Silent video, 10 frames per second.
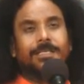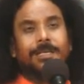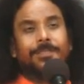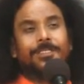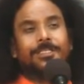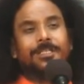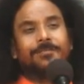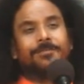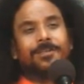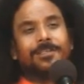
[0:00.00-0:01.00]
Chemistry
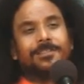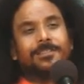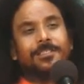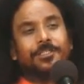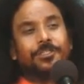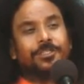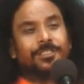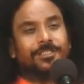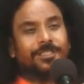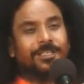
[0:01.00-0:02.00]
of lust,
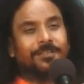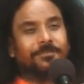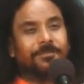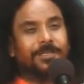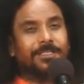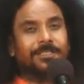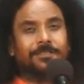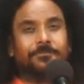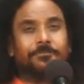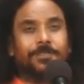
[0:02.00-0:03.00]
structure of lust,
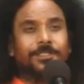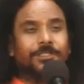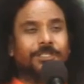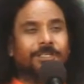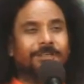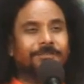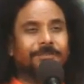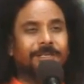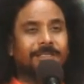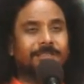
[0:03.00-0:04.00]
function of
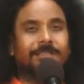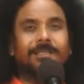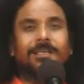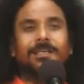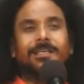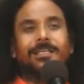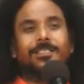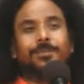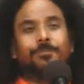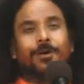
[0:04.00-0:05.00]
lust,
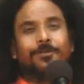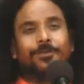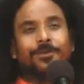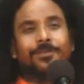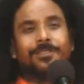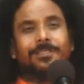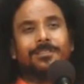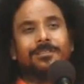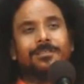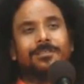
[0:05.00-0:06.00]
its morphology,